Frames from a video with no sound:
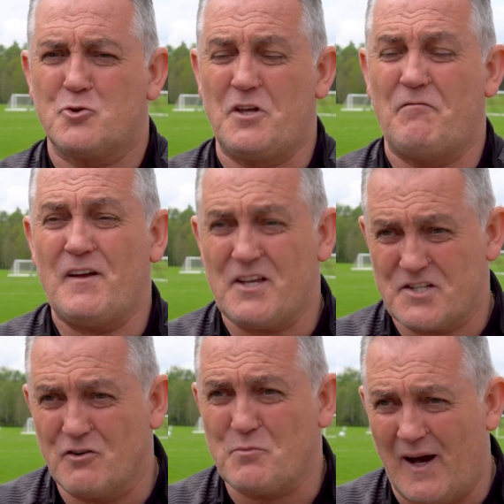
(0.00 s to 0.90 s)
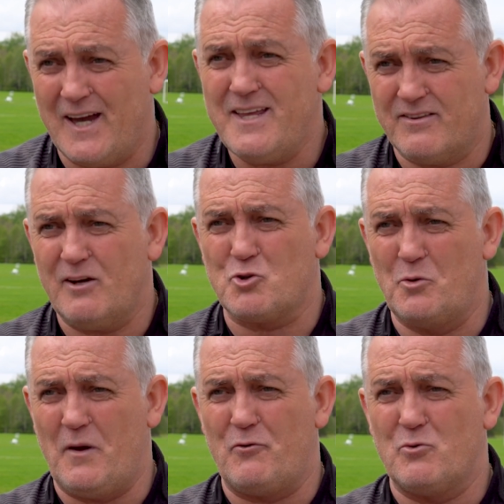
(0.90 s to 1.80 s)
to find ourselves behind, that was
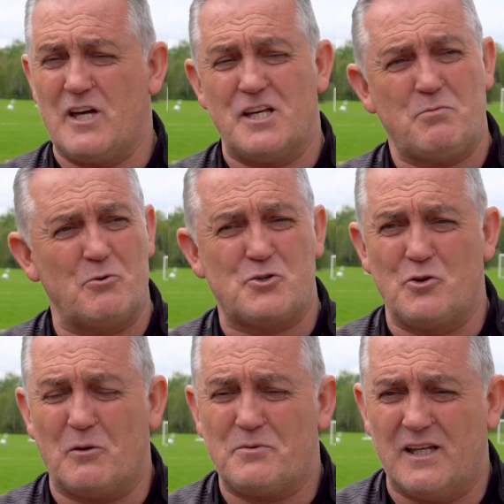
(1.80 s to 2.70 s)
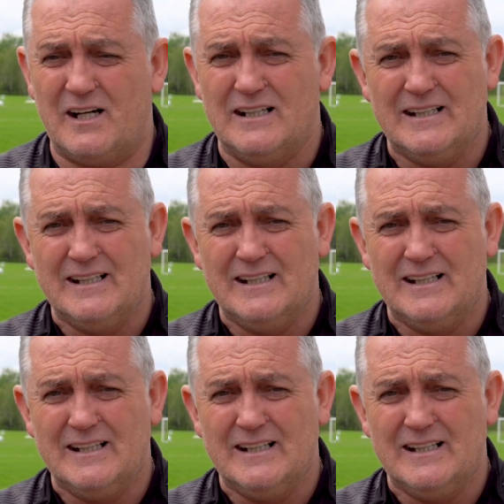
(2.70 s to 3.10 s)
going to be a real test, but we stood up to that.